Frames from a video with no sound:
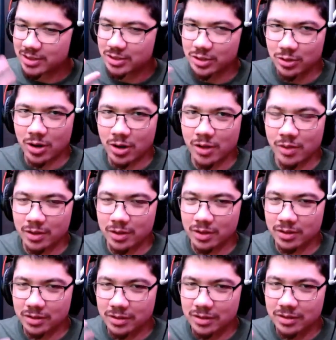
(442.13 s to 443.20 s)
on the,
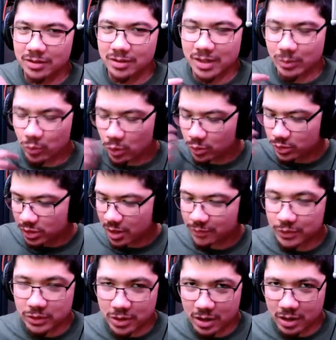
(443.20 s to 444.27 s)
it rolls off the
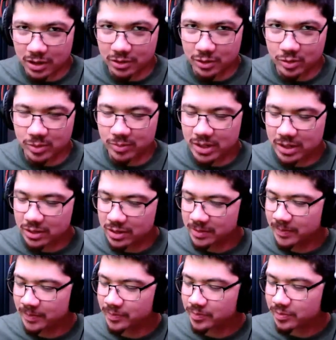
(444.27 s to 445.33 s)
tongue a little bit better.
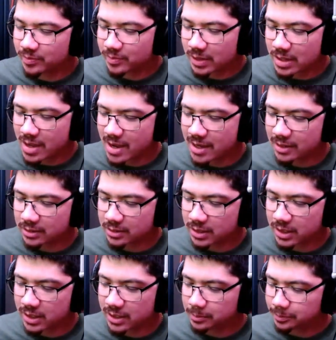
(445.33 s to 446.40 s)
And
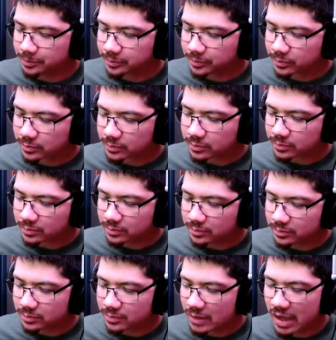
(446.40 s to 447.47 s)

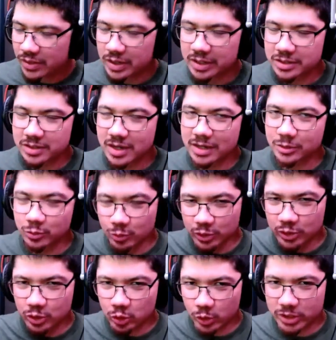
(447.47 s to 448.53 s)
I think it's not as
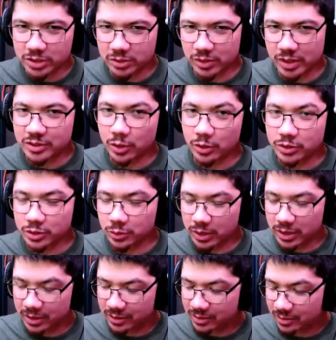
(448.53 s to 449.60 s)
restrictive. It's also
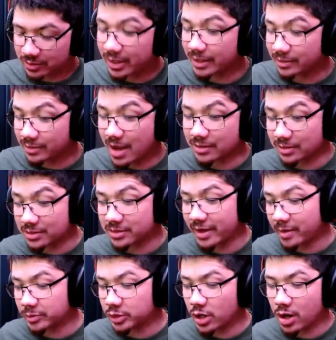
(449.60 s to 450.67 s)
like not the same
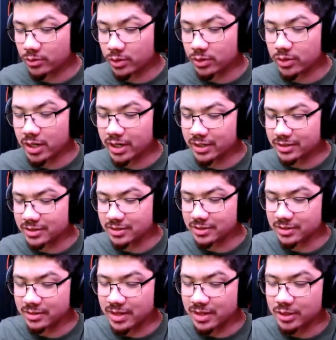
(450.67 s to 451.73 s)
genre, right? It's
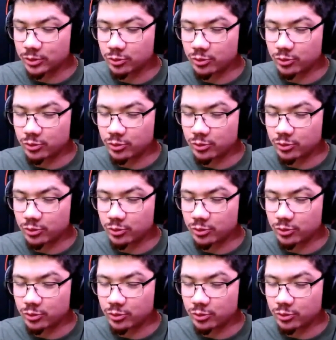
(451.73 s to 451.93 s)
not as